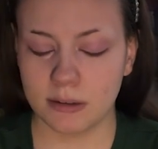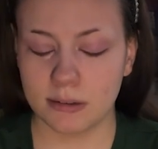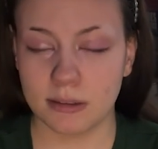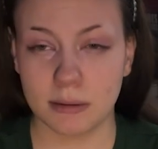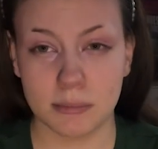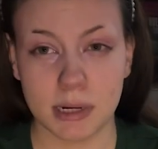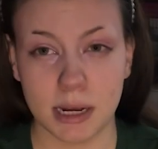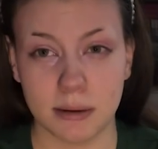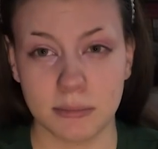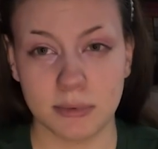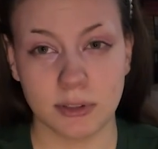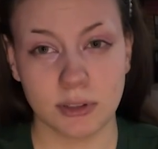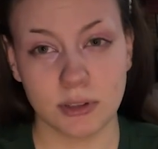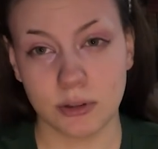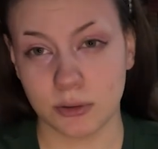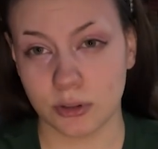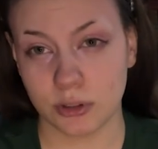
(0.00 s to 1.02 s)
sometimes
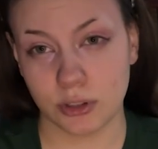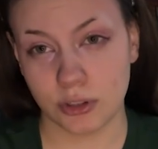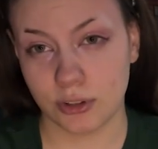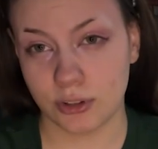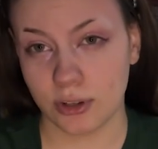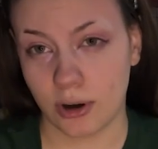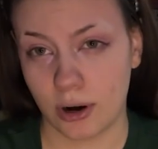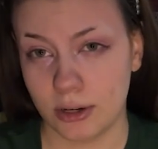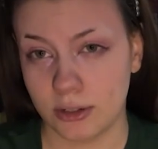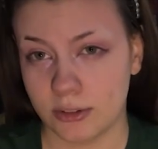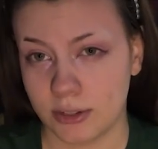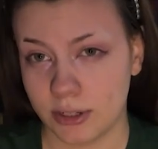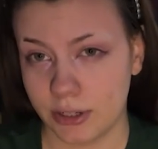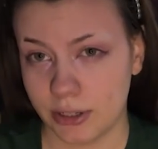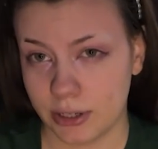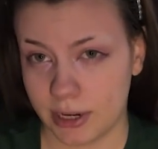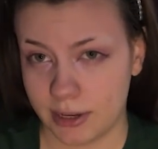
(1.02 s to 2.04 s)
those are just the cards
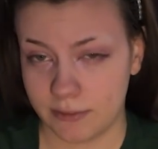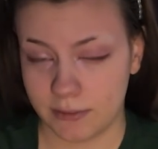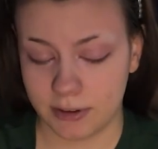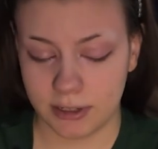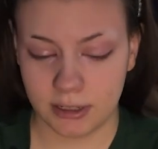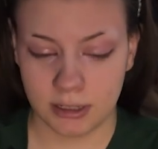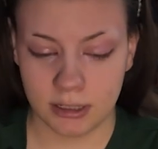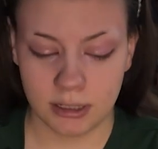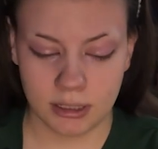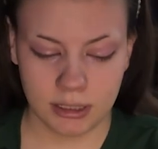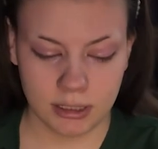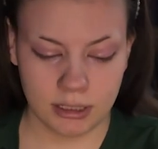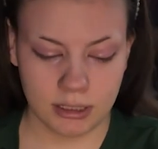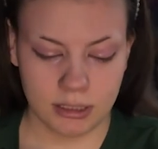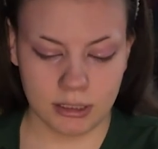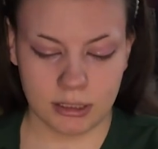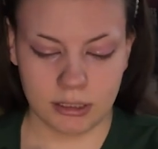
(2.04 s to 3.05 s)
that you're given.
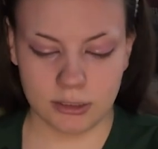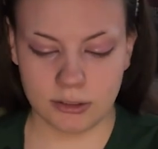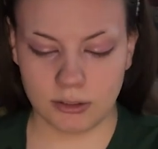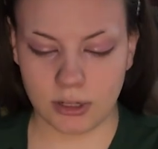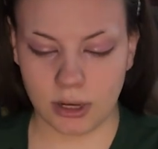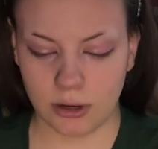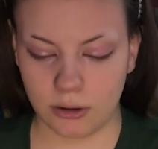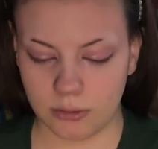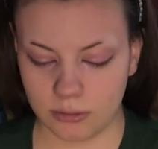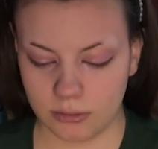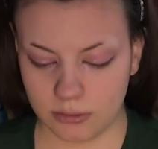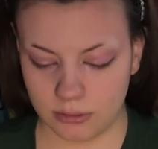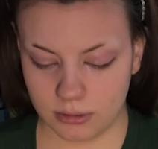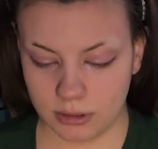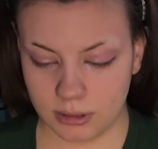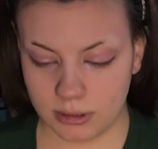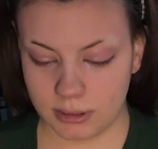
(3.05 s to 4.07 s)
So,
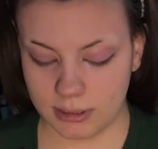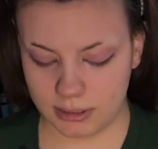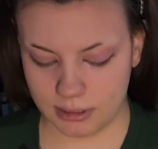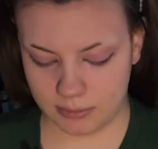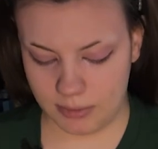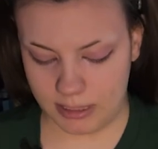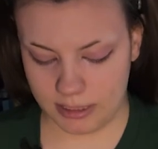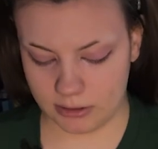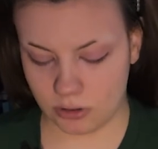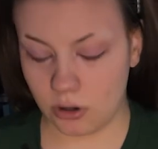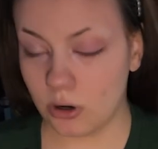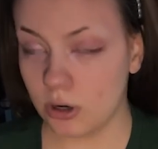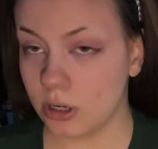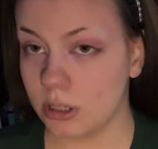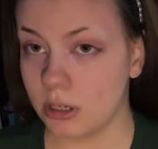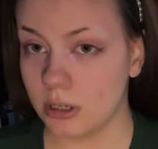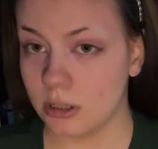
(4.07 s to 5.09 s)
this makes
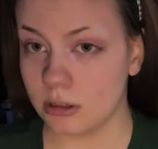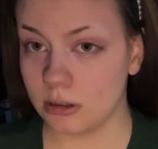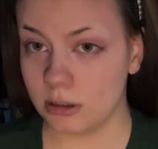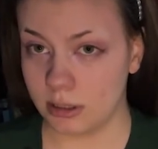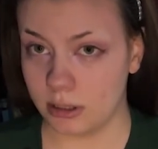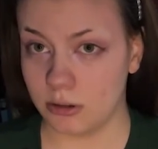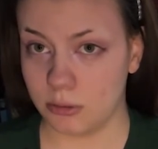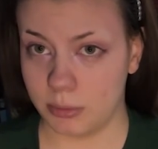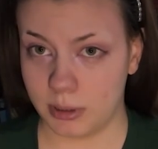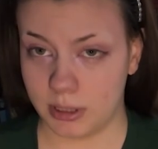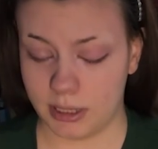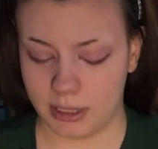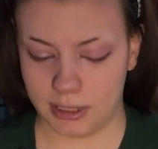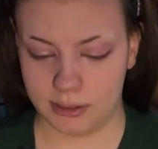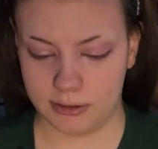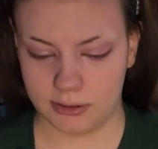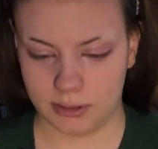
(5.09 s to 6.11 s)
art a little bit
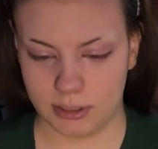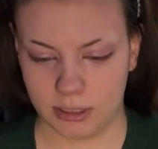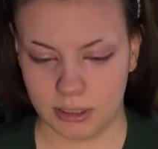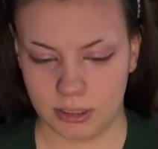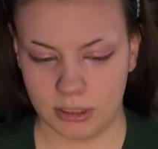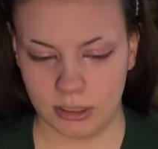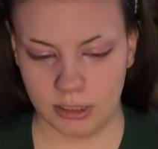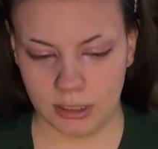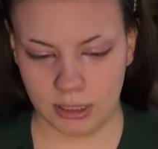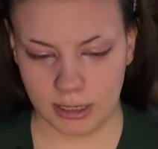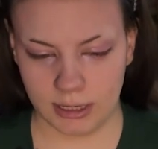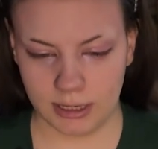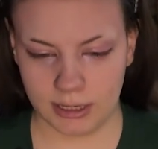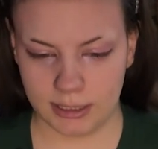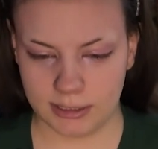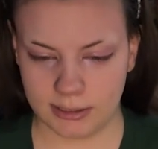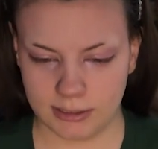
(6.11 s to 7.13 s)
easier.
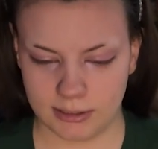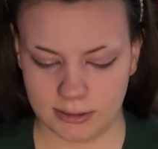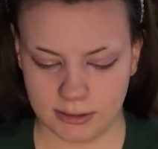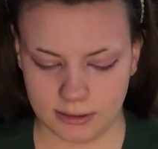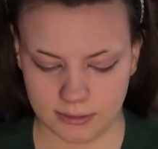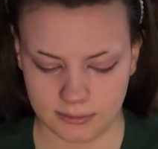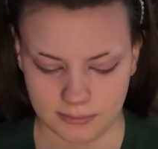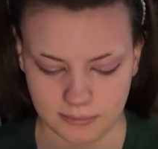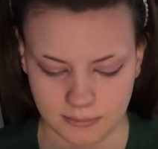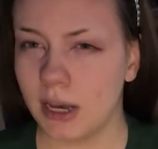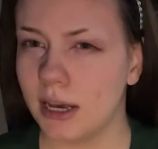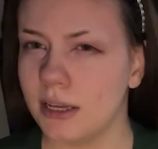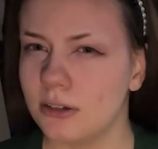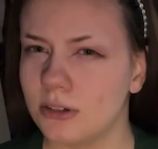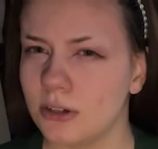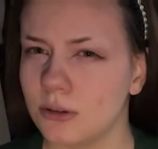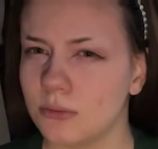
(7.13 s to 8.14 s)
And
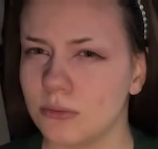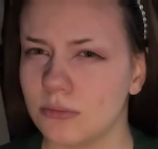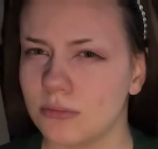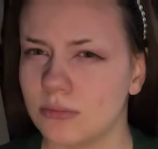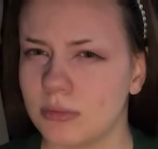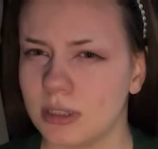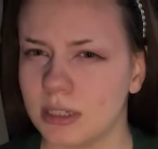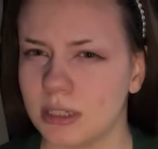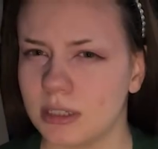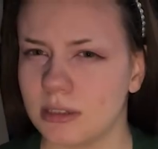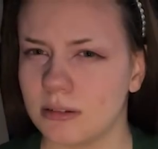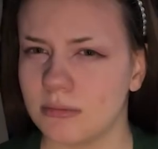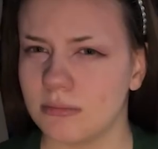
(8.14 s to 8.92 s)
I don't think